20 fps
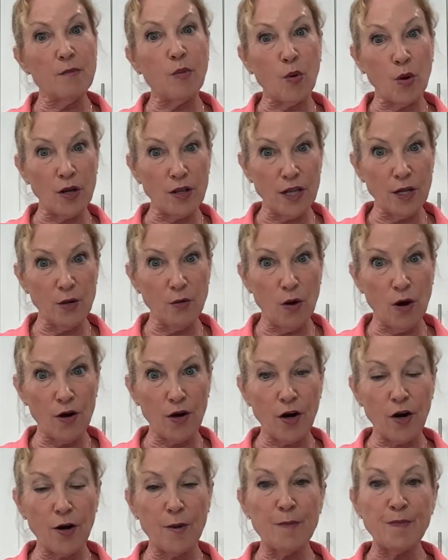boiling
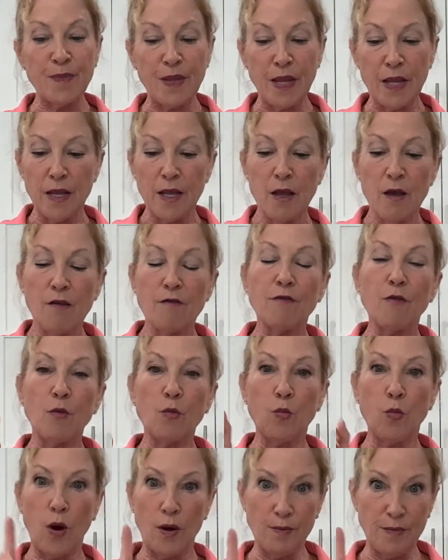water for
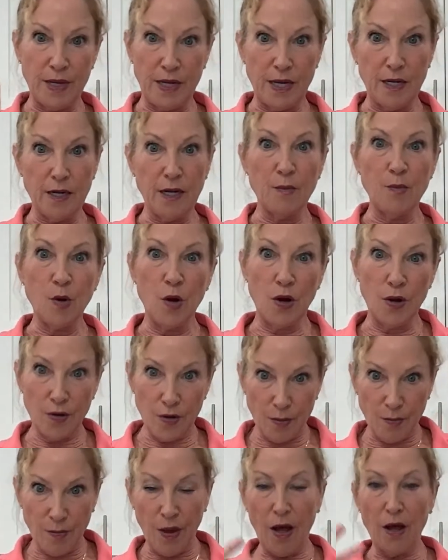1 minute. I brought
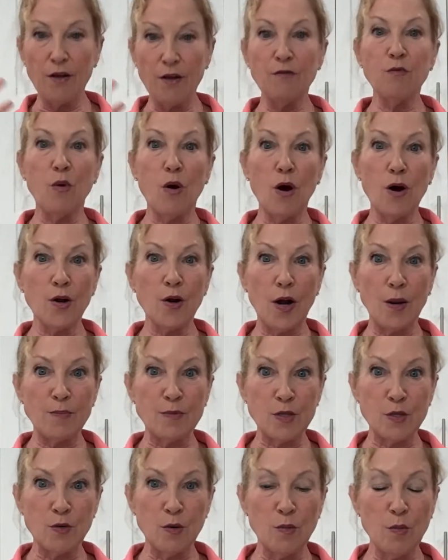a pot of water up
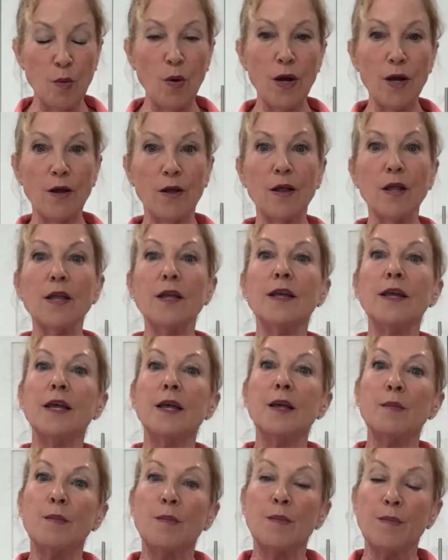to a boil,
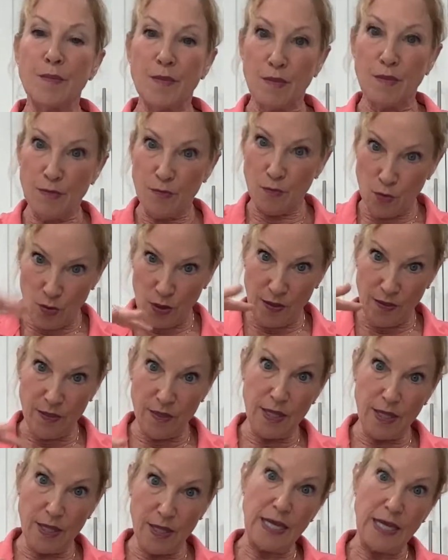threw in
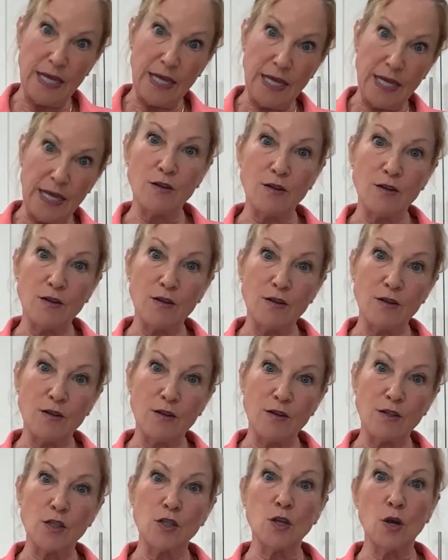the Brussels
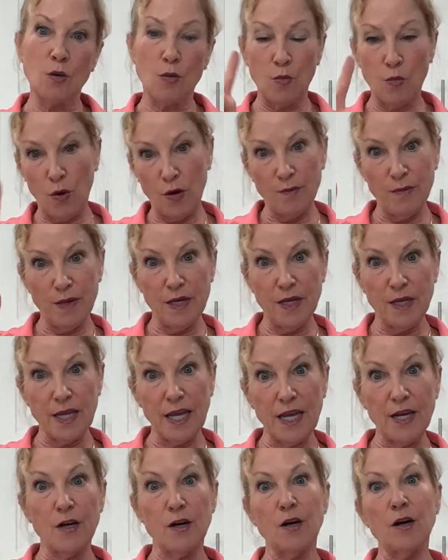sprouts. 1 minute
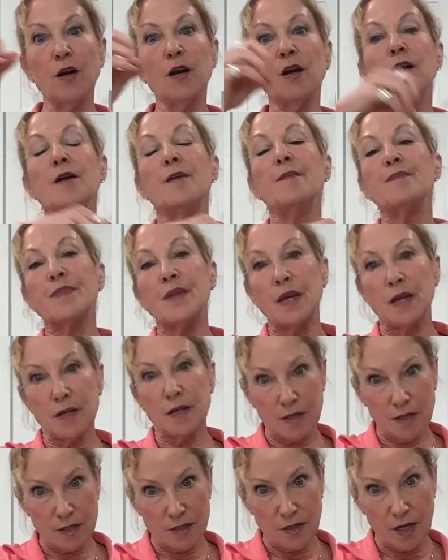later,
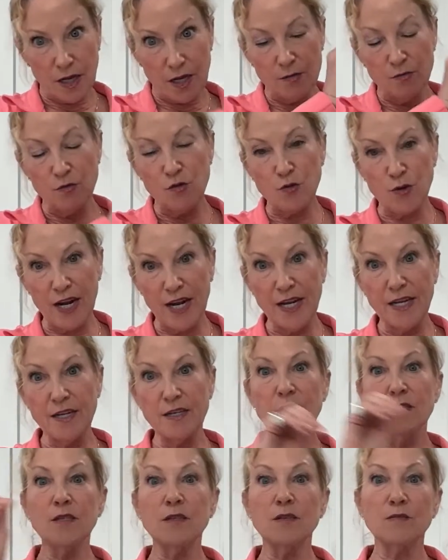I
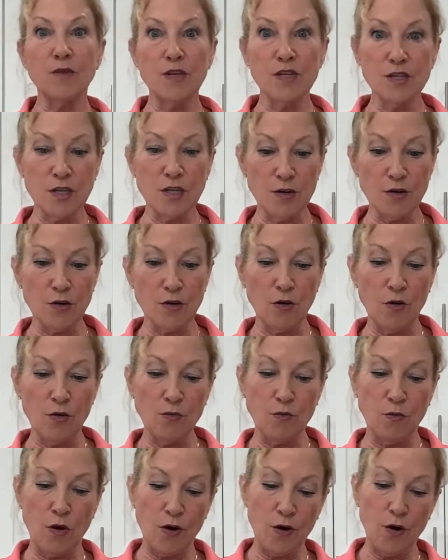drained, rinsed under
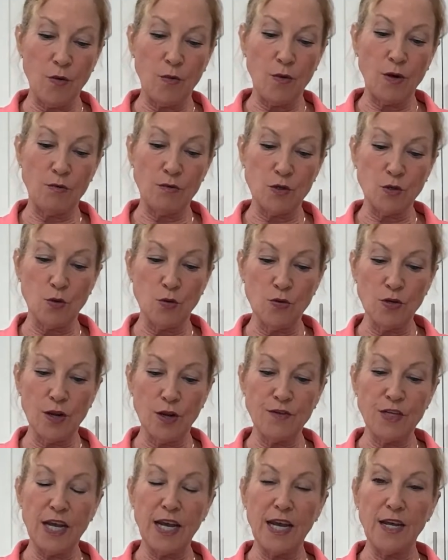cold water. When it was cool
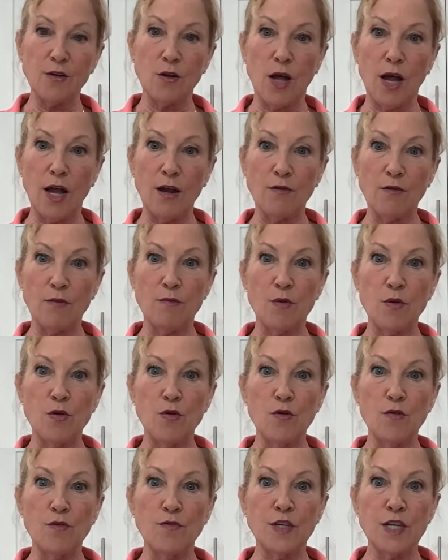enough to handle, I
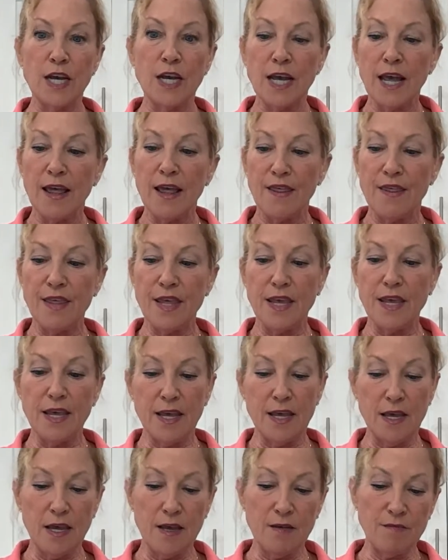removed
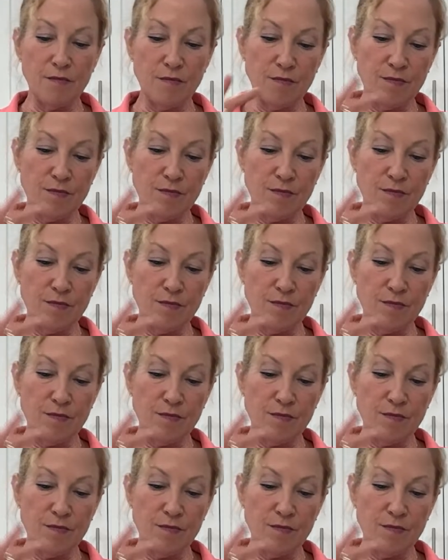the